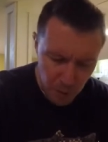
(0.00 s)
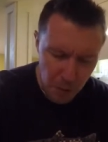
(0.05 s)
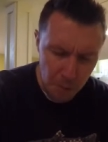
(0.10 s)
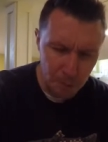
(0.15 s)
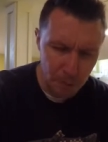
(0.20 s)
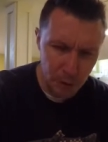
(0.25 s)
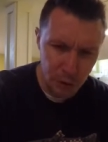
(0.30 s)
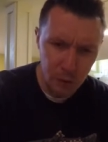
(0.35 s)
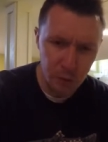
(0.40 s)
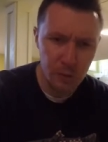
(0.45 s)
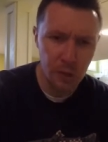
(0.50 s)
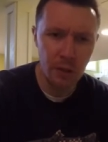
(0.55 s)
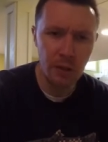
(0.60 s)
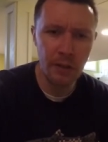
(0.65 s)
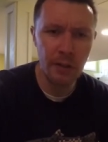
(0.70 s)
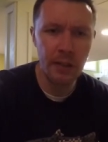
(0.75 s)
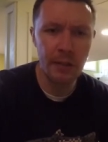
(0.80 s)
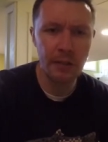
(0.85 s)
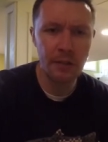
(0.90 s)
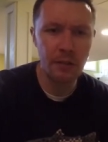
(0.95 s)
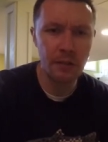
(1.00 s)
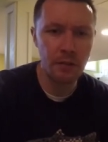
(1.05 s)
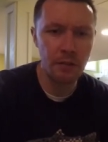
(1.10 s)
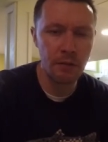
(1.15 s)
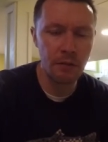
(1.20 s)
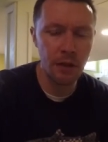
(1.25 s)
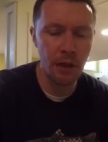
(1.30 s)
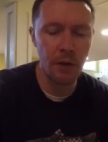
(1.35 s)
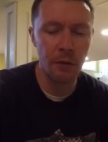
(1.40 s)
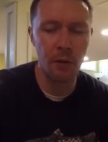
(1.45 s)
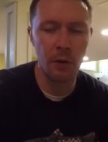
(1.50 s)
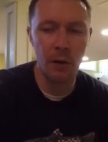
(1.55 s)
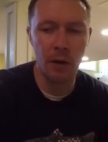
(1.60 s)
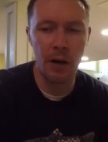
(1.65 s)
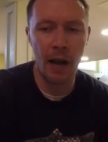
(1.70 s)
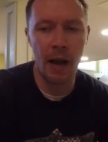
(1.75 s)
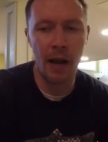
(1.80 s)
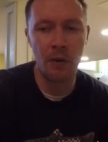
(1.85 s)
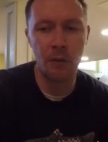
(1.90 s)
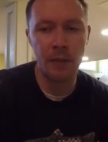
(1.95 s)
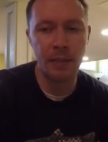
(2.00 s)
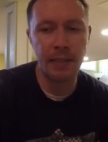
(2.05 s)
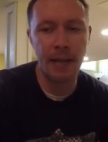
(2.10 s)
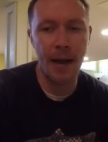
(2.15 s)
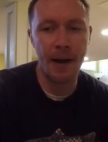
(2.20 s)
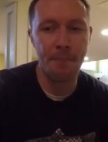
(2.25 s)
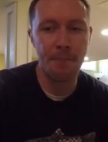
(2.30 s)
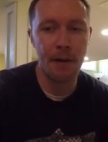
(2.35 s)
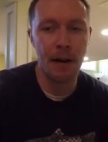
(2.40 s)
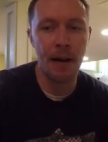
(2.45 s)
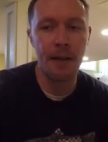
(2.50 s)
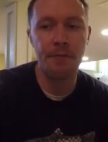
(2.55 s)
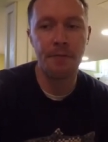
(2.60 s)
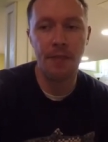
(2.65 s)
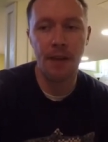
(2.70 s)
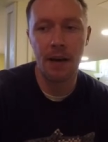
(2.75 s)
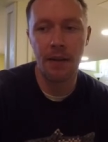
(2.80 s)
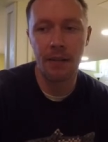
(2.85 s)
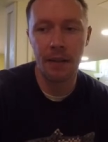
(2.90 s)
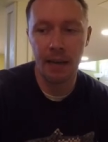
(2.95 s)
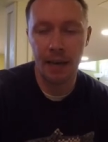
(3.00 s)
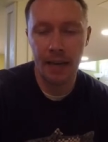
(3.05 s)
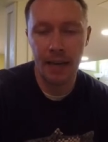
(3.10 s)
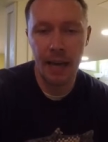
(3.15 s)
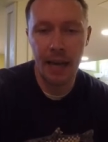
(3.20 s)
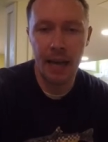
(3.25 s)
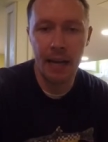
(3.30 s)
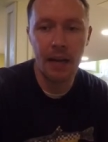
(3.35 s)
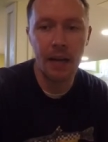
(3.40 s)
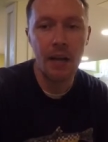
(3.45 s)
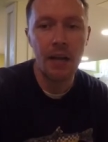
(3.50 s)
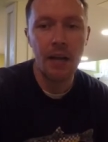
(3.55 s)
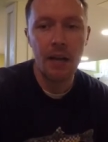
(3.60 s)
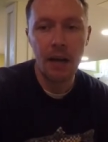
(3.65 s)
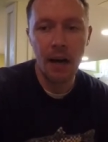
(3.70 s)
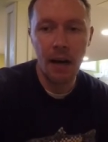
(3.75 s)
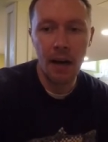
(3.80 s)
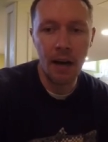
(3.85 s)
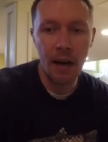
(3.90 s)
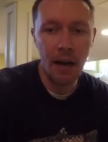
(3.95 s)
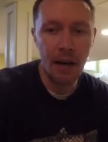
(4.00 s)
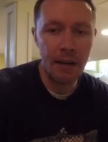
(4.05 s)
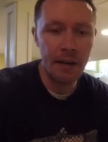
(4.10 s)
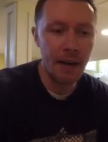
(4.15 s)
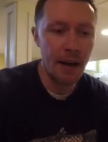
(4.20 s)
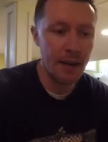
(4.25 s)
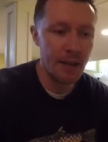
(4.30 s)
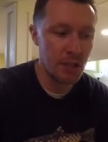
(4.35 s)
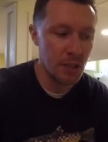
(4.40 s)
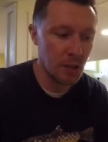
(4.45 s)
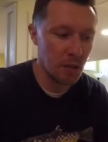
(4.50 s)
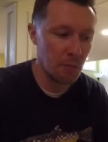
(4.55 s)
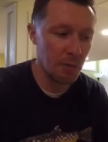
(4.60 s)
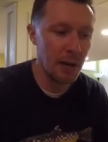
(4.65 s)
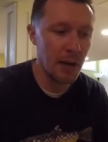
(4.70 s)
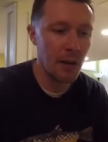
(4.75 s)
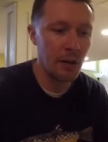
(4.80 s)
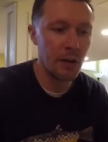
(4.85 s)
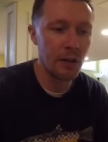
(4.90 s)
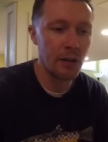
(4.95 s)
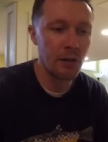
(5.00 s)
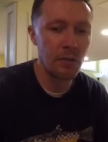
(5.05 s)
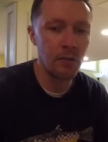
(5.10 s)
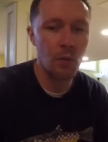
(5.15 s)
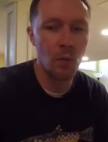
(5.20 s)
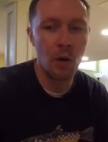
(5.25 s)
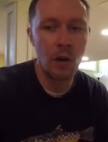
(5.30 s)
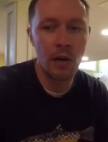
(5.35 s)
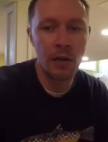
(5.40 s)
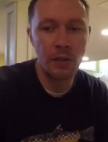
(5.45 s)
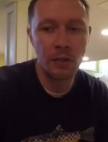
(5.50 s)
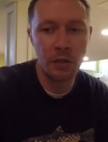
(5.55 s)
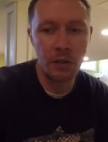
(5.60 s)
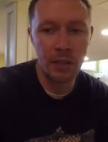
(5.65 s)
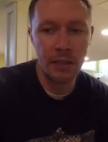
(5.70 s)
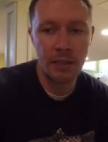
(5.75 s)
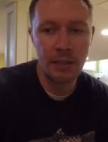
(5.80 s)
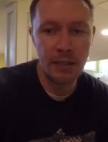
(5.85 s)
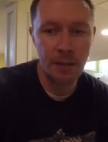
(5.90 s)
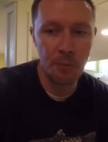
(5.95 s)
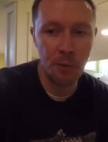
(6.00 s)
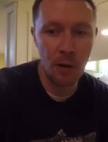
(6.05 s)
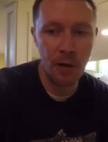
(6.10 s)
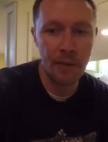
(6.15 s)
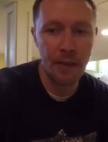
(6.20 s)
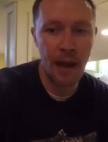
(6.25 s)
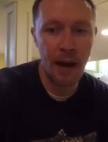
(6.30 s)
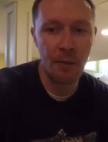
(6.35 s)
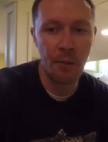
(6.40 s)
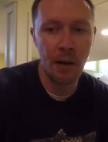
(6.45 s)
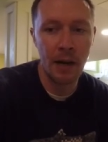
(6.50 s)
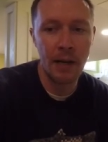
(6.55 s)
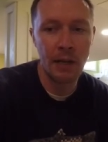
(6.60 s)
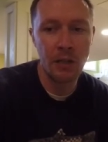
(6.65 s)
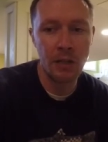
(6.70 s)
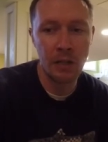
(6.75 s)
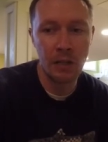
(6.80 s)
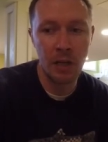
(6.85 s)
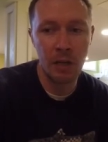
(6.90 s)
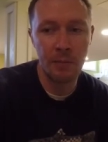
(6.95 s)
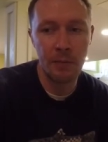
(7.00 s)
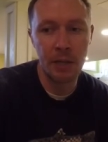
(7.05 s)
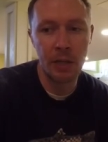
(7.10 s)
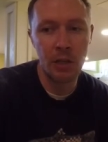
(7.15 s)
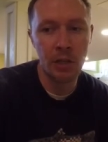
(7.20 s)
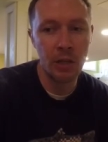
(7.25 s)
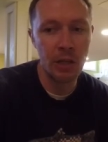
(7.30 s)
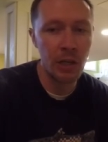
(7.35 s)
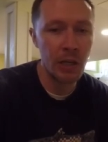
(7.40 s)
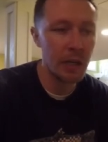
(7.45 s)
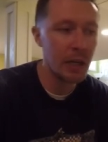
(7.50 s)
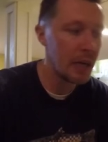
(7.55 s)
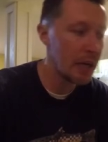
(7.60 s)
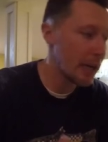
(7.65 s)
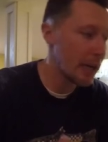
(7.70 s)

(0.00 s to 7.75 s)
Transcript: but you certainly you know learn how to adapt. But i found that again, uh, a nice 300 to 400 somewhere in that range is going to be good.